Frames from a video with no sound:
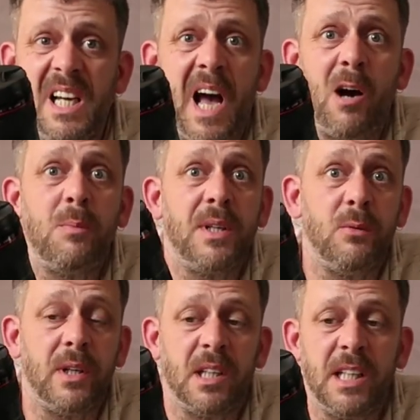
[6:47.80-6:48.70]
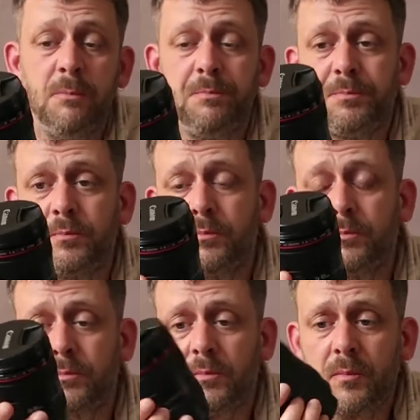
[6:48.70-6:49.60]
help you really.
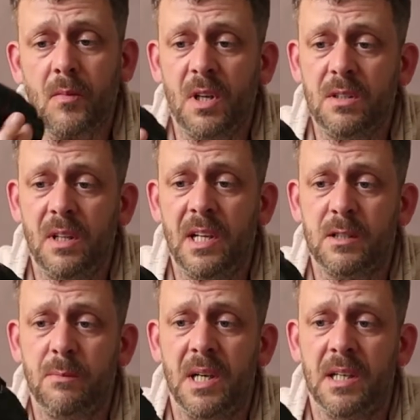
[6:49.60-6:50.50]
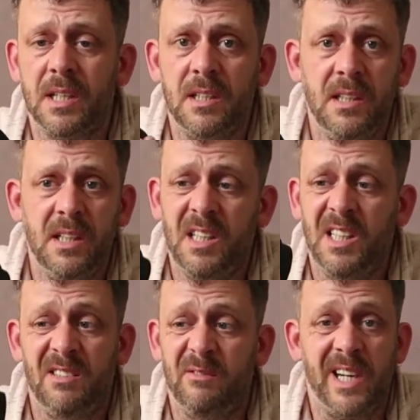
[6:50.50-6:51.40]
So that's my
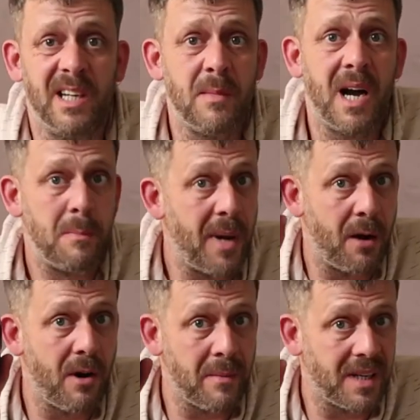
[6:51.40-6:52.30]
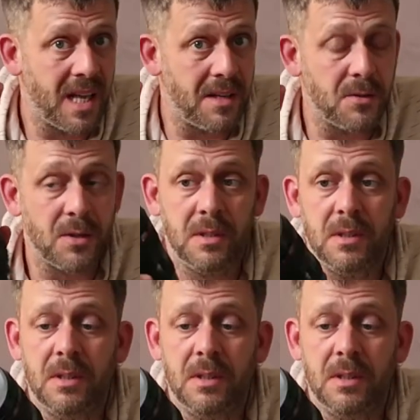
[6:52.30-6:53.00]
panoramic lens.